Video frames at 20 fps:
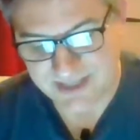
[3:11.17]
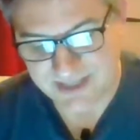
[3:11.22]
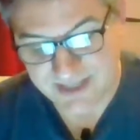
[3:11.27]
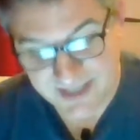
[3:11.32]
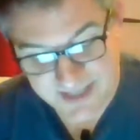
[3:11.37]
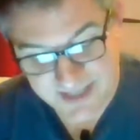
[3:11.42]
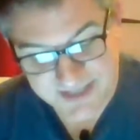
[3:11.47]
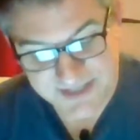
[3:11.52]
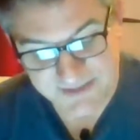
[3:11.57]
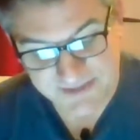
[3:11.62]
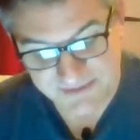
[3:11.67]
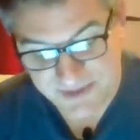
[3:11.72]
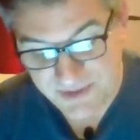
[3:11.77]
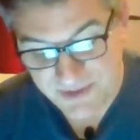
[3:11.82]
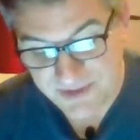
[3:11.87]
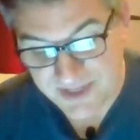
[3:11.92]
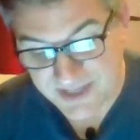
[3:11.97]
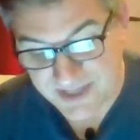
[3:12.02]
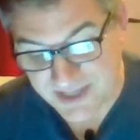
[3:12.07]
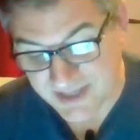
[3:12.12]
"Gus, if you
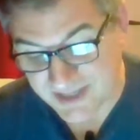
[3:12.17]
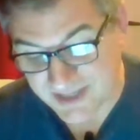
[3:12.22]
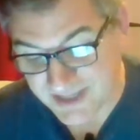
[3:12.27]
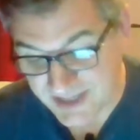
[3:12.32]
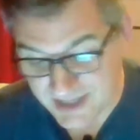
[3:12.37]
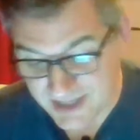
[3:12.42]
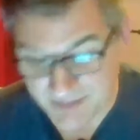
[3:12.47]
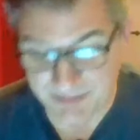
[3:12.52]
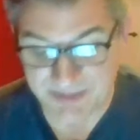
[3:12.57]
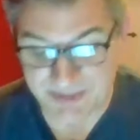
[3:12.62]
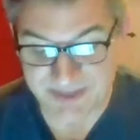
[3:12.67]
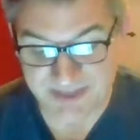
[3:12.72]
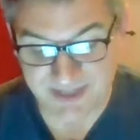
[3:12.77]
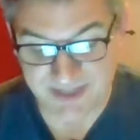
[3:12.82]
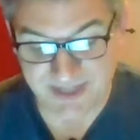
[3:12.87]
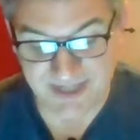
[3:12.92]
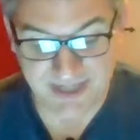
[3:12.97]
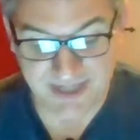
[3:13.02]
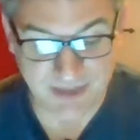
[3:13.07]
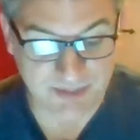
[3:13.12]
think a cup is
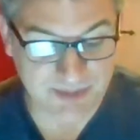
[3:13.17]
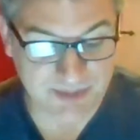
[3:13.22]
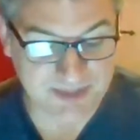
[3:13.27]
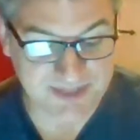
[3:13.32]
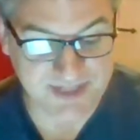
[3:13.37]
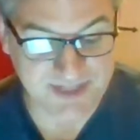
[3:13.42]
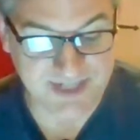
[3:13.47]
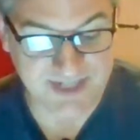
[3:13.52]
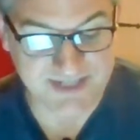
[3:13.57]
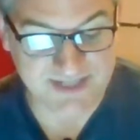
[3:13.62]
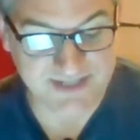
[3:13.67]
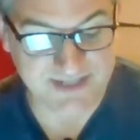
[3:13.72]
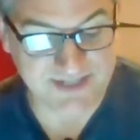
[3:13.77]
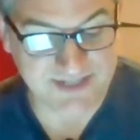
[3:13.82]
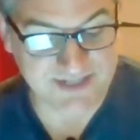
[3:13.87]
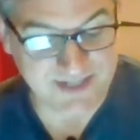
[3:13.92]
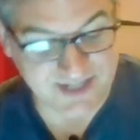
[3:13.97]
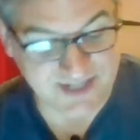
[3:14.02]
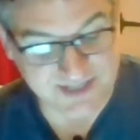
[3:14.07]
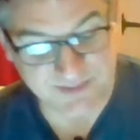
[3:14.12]
going to help us against the
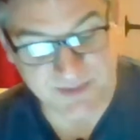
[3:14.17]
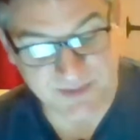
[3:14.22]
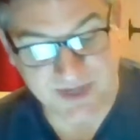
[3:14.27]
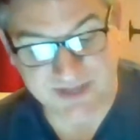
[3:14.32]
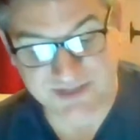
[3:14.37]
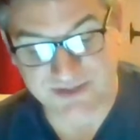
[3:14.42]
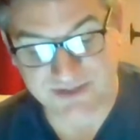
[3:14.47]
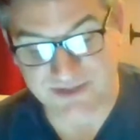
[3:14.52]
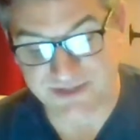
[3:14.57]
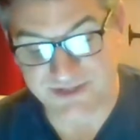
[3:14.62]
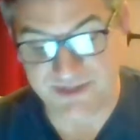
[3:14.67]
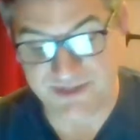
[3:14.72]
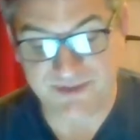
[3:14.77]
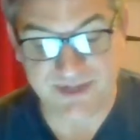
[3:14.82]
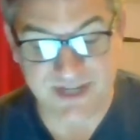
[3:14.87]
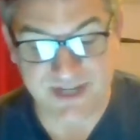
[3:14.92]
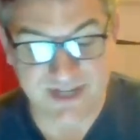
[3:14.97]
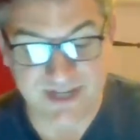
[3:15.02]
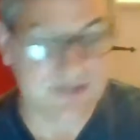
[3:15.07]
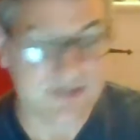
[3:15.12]
sex monsters you
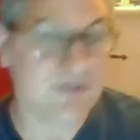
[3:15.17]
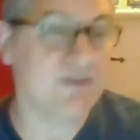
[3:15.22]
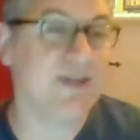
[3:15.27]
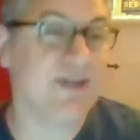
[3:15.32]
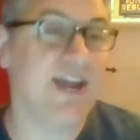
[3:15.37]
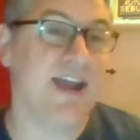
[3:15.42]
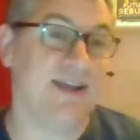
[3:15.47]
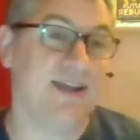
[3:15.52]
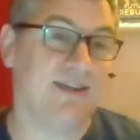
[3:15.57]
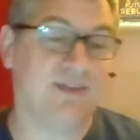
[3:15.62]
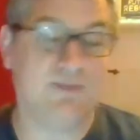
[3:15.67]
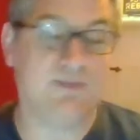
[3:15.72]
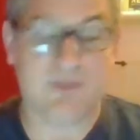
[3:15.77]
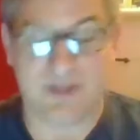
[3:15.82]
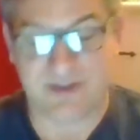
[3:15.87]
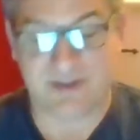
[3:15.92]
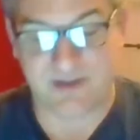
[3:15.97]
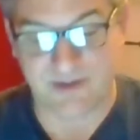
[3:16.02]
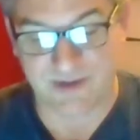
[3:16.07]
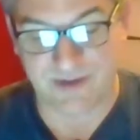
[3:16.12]
done created
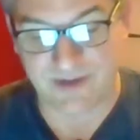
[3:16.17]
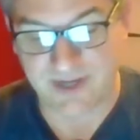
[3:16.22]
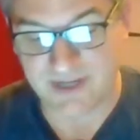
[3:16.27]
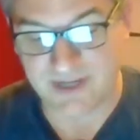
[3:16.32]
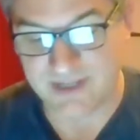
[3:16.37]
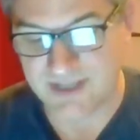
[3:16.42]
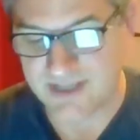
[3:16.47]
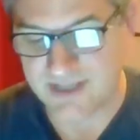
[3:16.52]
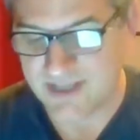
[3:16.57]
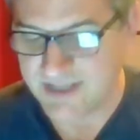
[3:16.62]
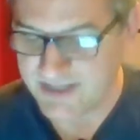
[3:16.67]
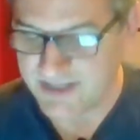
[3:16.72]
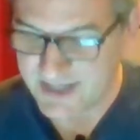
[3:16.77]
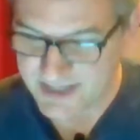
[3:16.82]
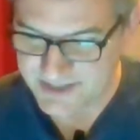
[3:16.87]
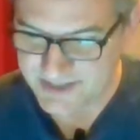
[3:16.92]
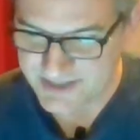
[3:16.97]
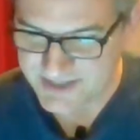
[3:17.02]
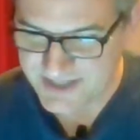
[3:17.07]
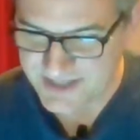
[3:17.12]
with your—"
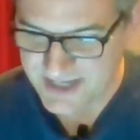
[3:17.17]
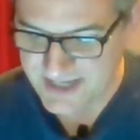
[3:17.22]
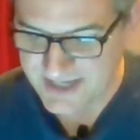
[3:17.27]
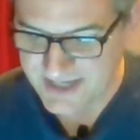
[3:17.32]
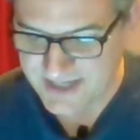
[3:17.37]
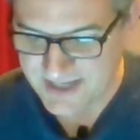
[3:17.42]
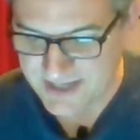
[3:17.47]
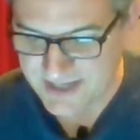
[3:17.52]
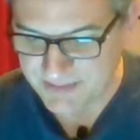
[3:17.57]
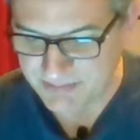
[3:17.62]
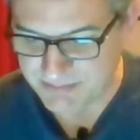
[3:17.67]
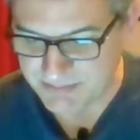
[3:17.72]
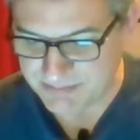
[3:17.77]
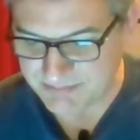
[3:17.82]
"Not just any cup,"